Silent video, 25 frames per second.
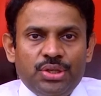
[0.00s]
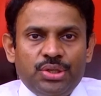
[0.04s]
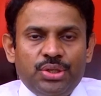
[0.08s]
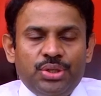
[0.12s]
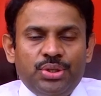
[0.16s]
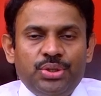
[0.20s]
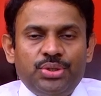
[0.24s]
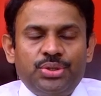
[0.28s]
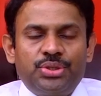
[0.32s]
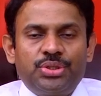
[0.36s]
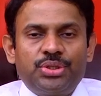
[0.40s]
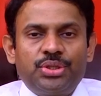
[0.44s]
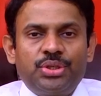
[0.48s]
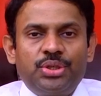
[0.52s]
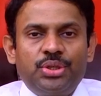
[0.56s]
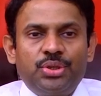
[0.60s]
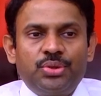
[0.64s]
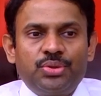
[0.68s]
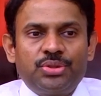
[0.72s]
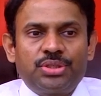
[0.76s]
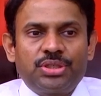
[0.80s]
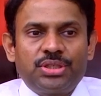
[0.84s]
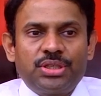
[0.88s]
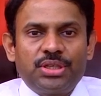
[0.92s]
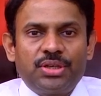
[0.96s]
you should
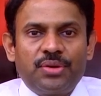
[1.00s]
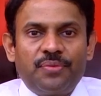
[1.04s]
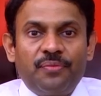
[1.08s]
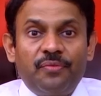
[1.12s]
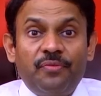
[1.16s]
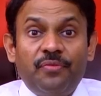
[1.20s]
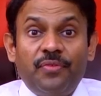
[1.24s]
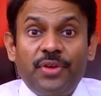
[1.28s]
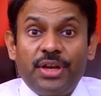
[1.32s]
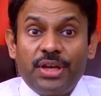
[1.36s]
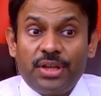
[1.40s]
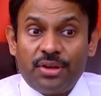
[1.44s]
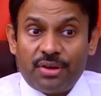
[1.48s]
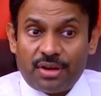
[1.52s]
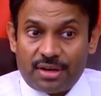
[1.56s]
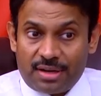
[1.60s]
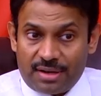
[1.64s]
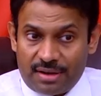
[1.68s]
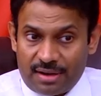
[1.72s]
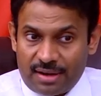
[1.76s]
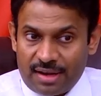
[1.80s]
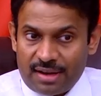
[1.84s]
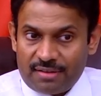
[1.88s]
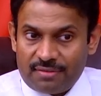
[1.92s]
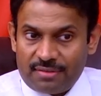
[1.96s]
use it when you are
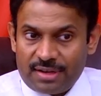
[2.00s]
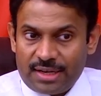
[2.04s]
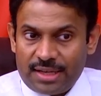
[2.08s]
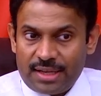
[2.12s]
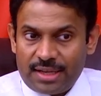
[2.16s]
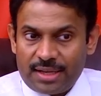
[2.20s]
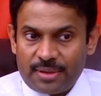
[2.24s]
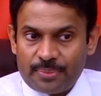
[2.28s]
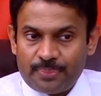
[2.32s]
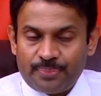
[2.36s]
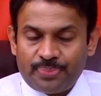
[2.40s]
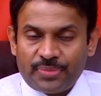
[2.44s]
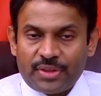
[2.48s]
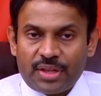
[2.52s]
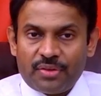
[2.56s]
traveling,